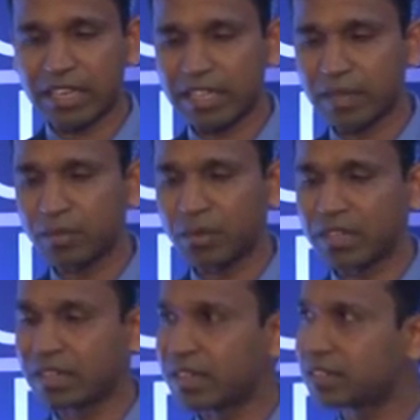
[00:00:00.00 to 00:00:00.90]
IMO,
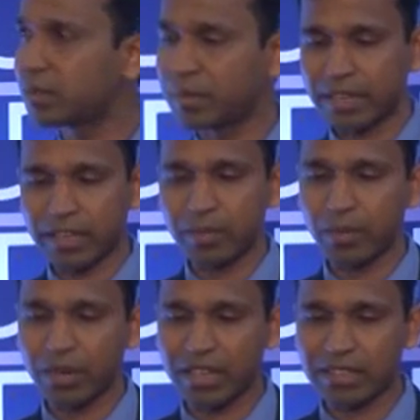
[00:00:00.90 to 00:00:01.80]
International
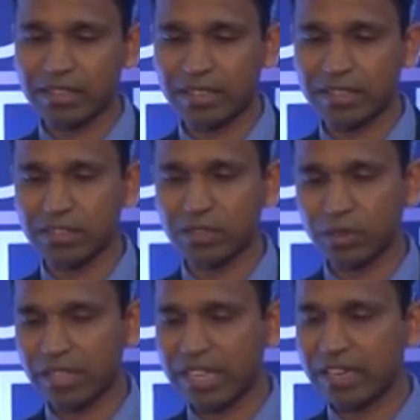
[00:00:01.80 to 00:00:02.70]
Maritime Organization,
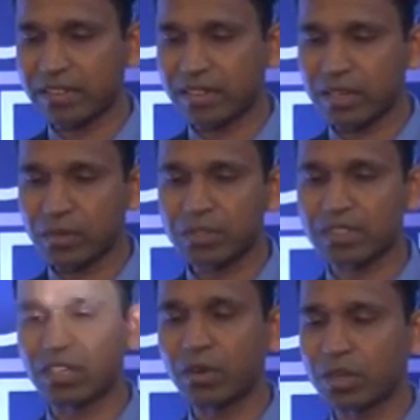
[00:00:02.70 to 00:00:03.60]
so they
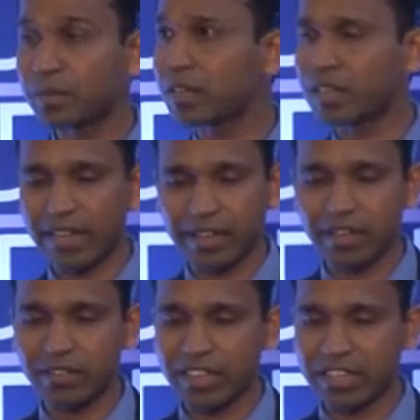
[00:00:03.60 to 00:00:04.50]
introduced automatic
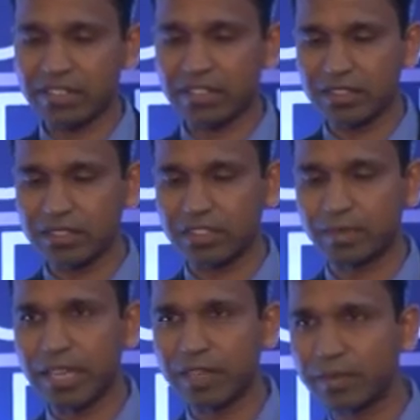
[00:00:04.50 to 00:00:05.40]
identification
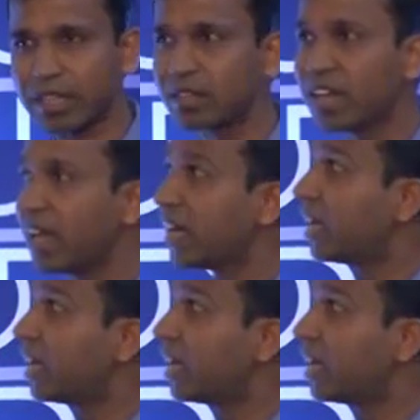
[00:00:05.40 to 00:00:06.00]
system. That means